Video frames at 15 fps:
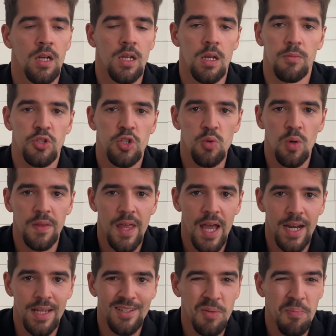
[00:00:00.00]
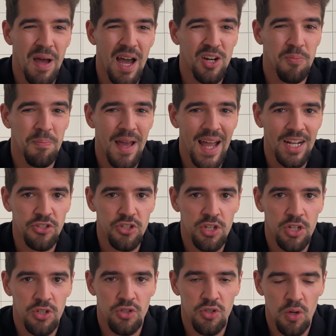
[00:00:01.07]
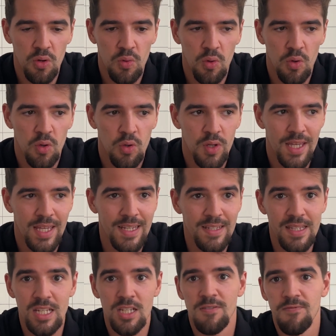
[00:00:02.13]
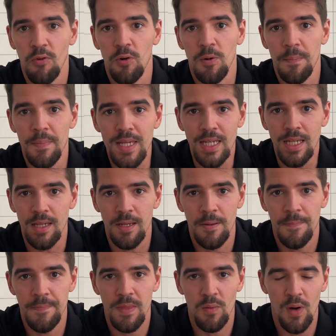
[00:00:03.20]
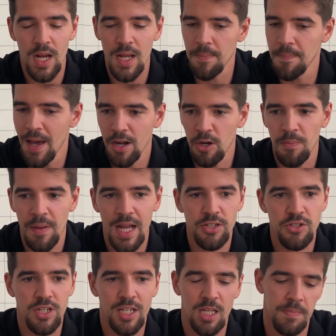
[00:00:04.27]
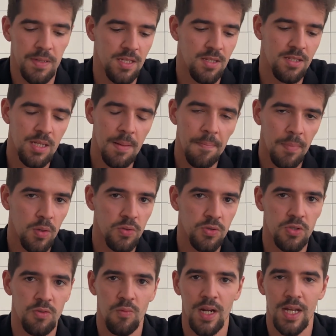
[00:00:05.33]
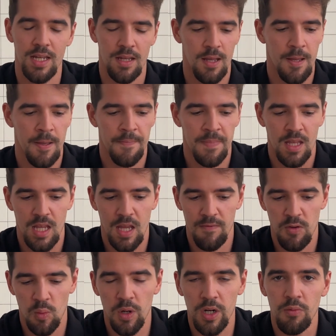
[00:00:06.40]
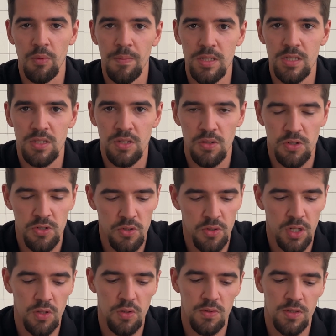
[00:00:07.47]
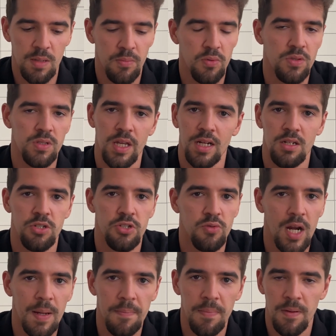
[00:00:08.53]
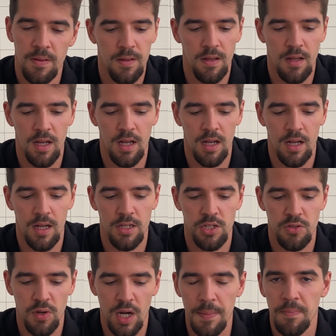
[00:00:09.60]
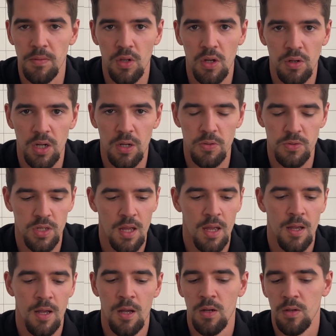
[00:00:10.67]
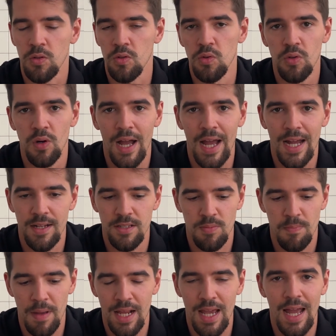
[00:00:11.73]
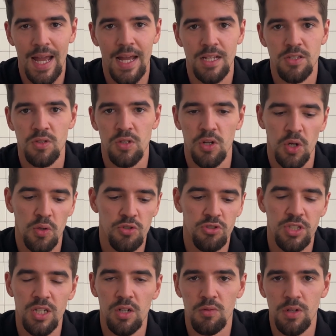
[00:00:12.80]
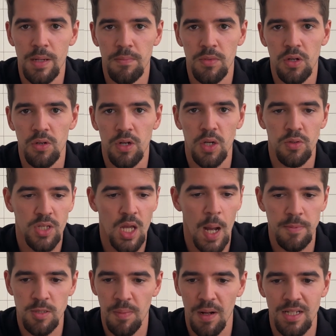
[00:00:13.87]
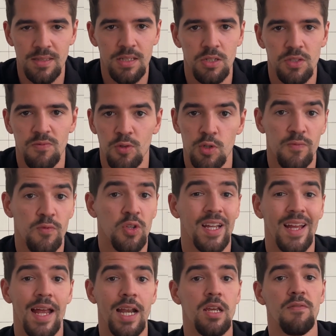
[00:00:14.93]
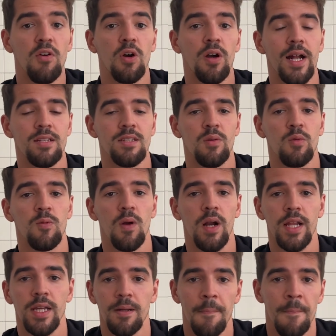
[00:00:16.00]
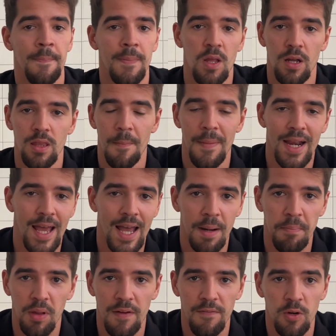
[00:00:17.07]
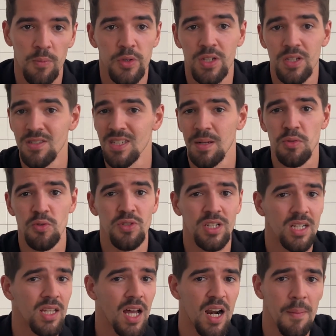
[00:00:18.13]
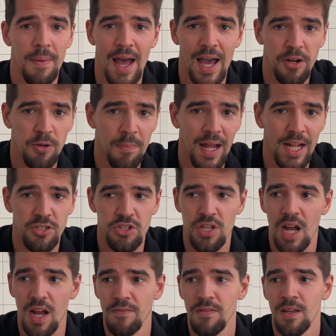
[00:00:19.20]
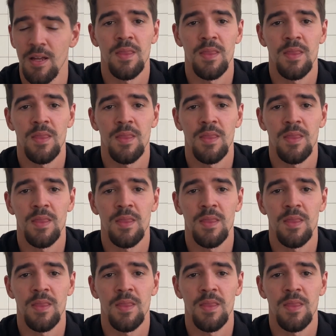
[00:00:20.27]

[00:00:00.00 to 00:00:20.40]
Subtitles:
Number 2 on that is a pattern match. So is this for me, right? Pattern match, it could be symbols, right? If you're working with business owners, you can use symbols like Stripe logos, Google Ads, Meta Ads logos, CRM logos, HubSpot, Salesforce. If we look at any of our ads that we're running on the Meta Ad platform, you can see I'm using a lot of pattern match stuff.